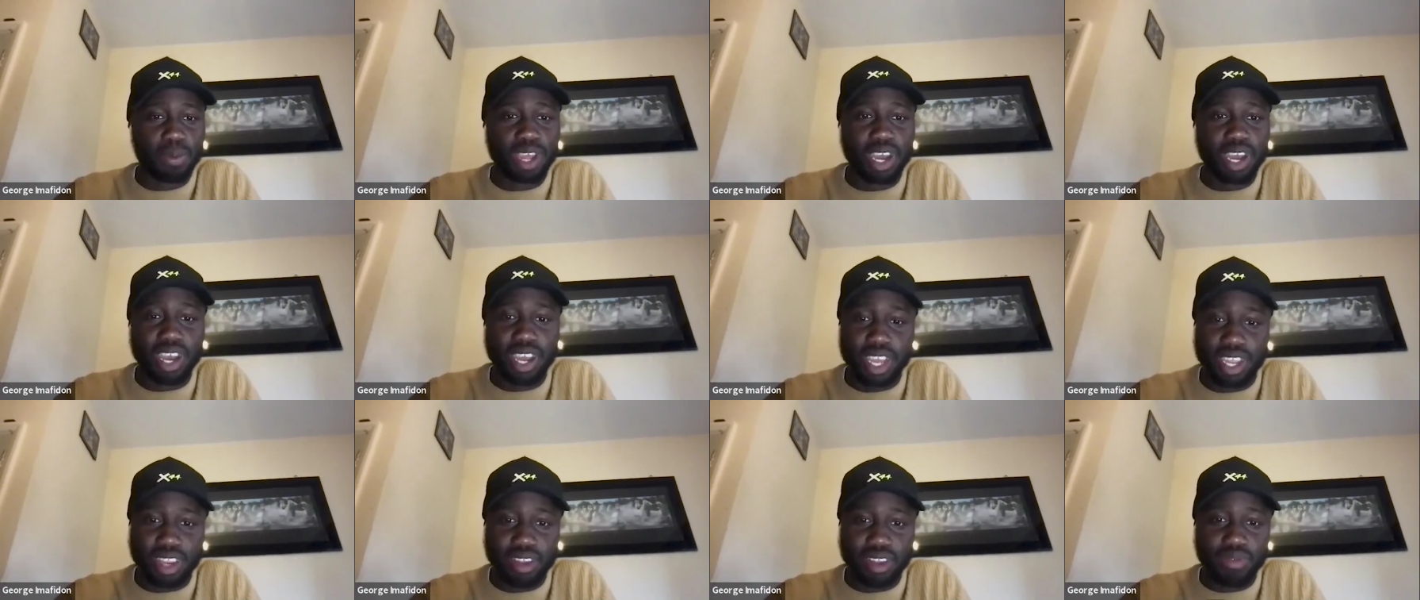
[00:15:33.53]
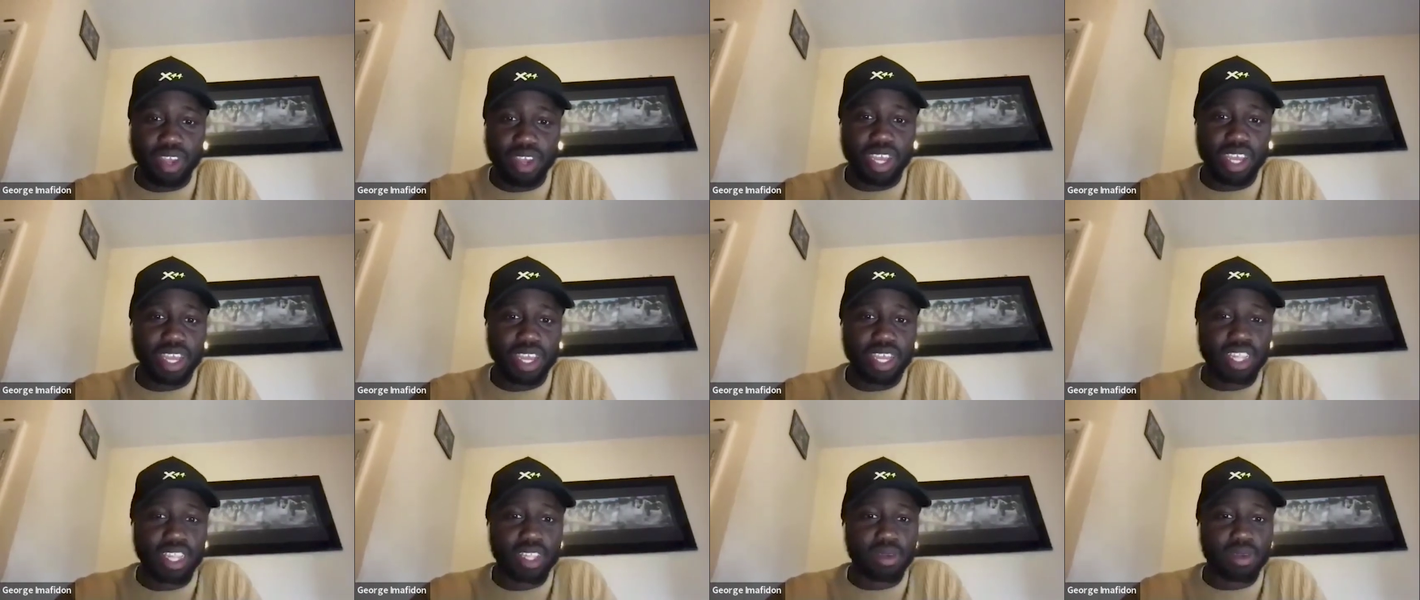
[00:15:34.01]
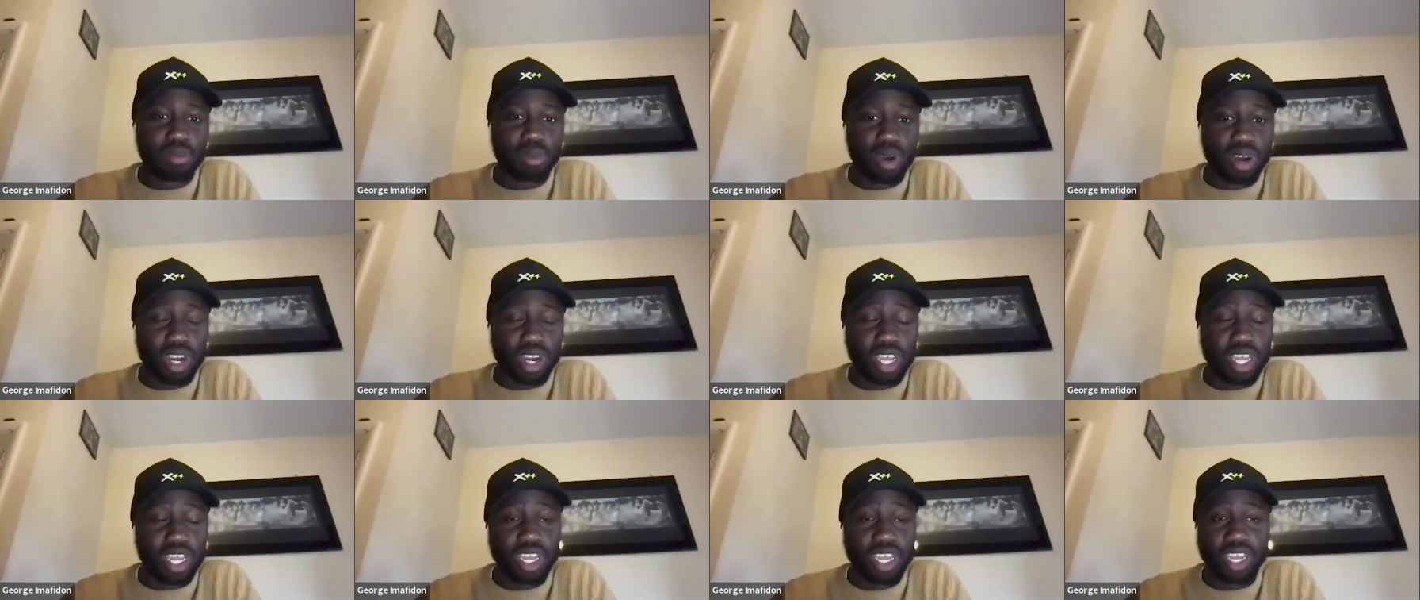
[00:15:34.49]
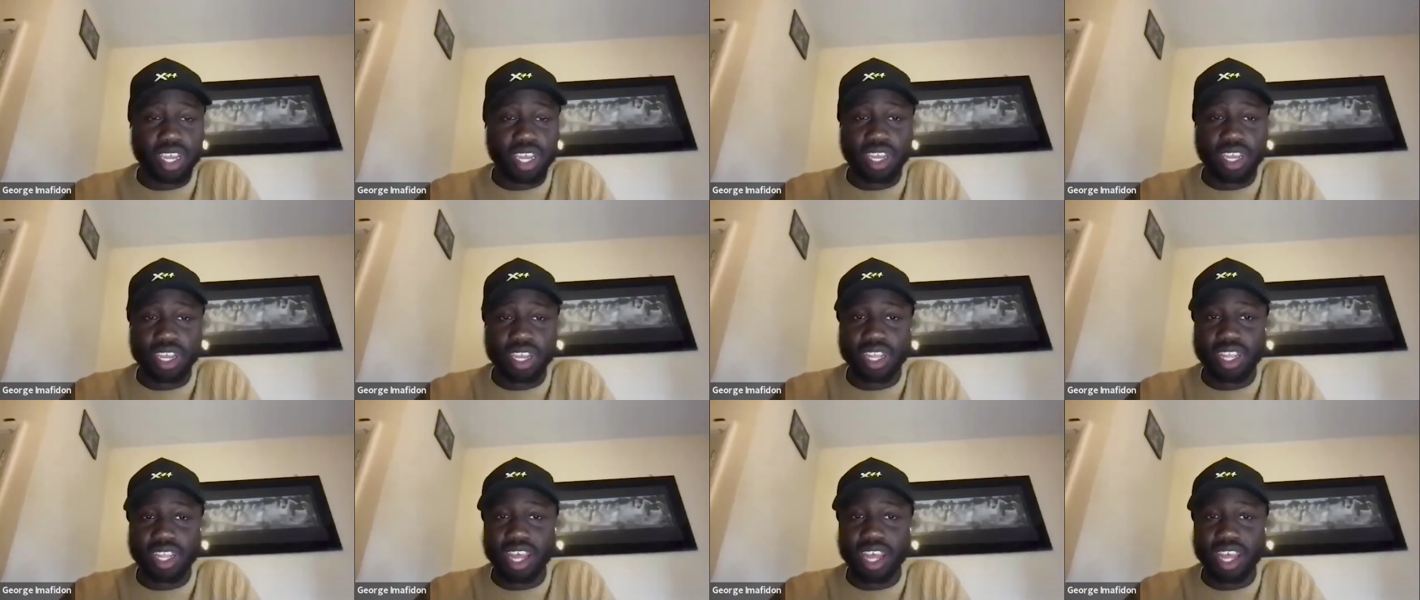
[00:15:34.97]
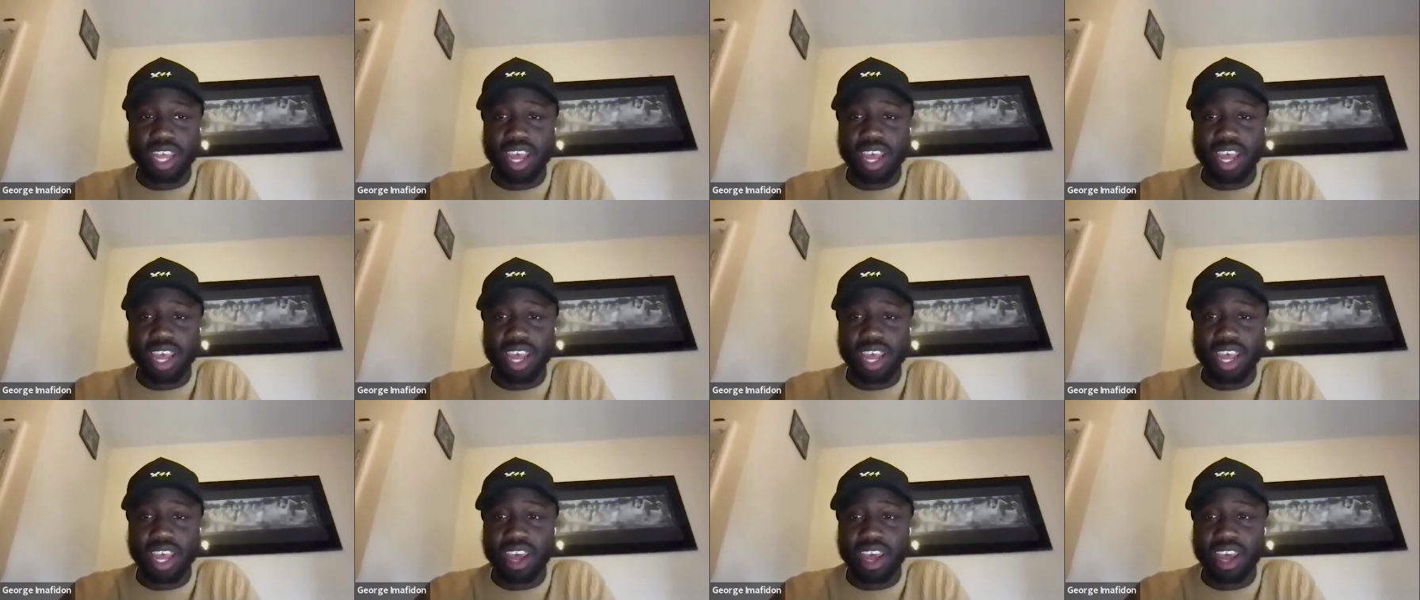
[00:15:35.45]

the people that are innovating in the market and